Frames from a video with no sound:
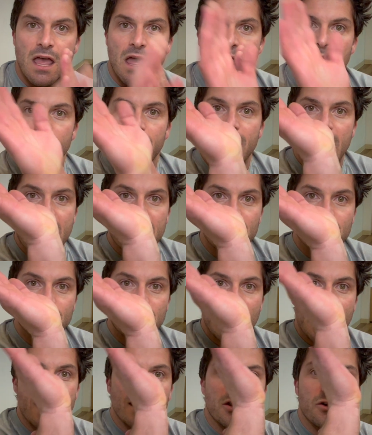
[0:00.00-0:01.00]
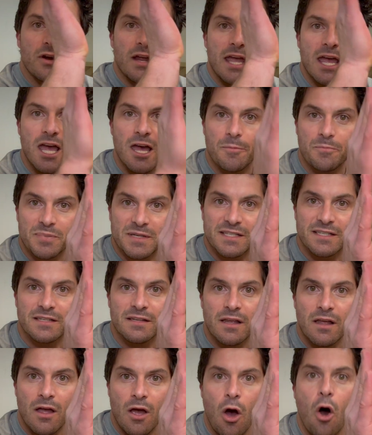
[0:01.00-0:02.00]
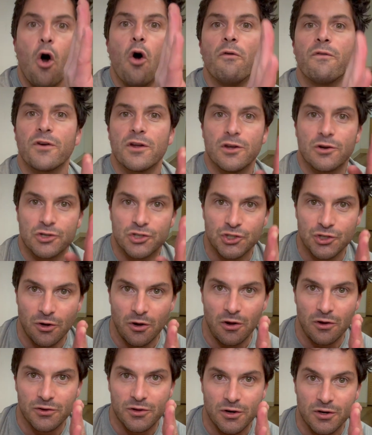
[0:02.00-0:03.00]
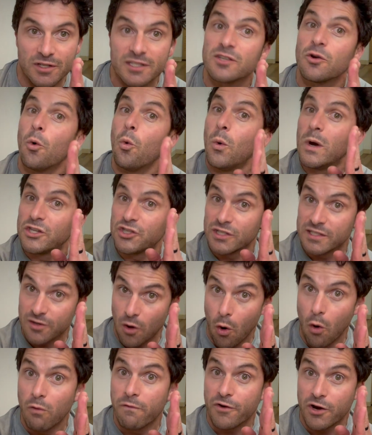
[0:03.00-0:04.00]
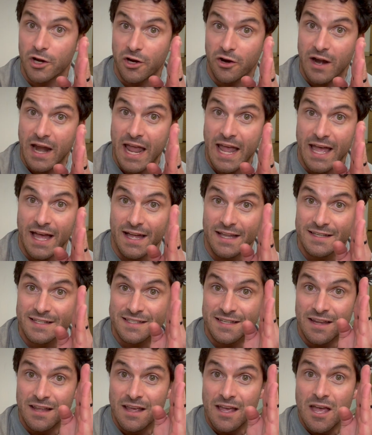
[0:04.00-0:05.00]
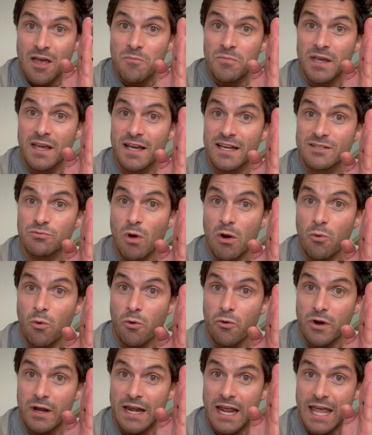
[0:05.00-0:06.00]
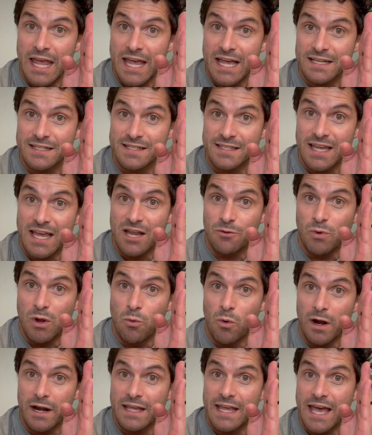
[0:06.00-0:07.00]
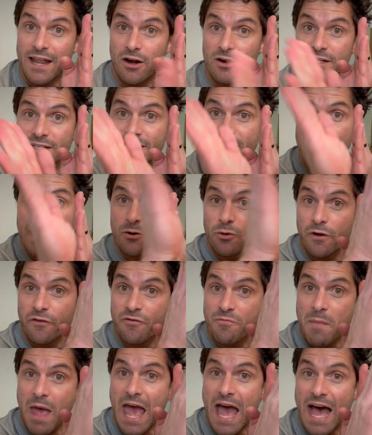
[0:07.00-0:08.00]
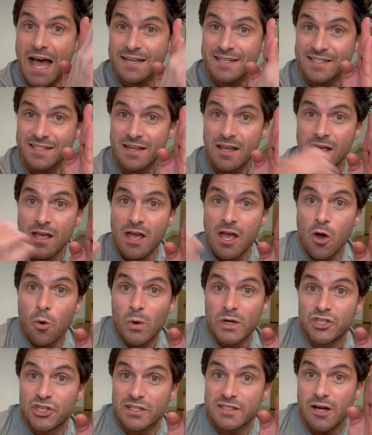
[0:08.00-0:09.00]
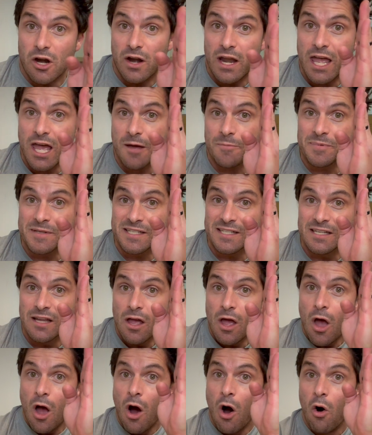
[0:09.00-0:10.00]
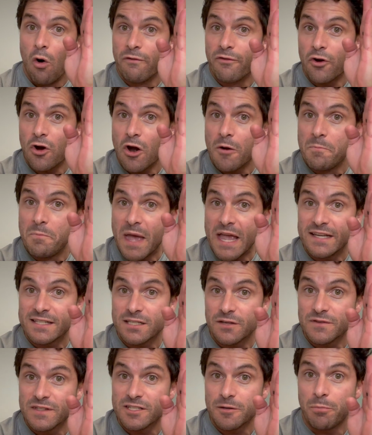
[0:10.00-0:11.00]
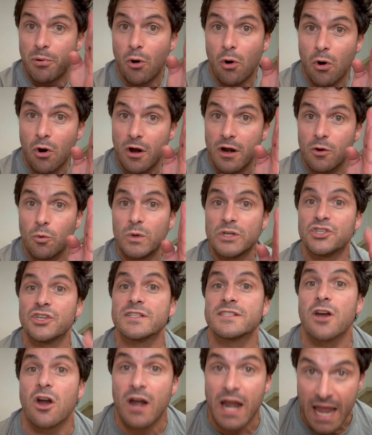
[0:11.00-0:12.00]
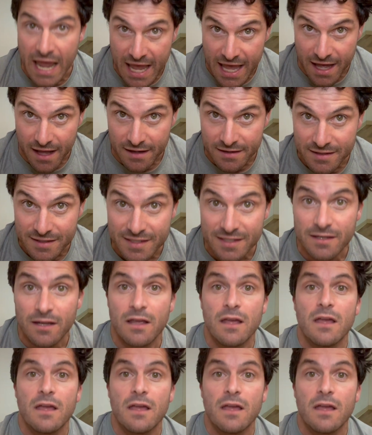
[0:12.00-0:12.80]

then you get your hips over your shoulders, which is over your hands, because when we're in a handstand, we want to get our center of mass, which is our hips, over our base of support, which is our hands.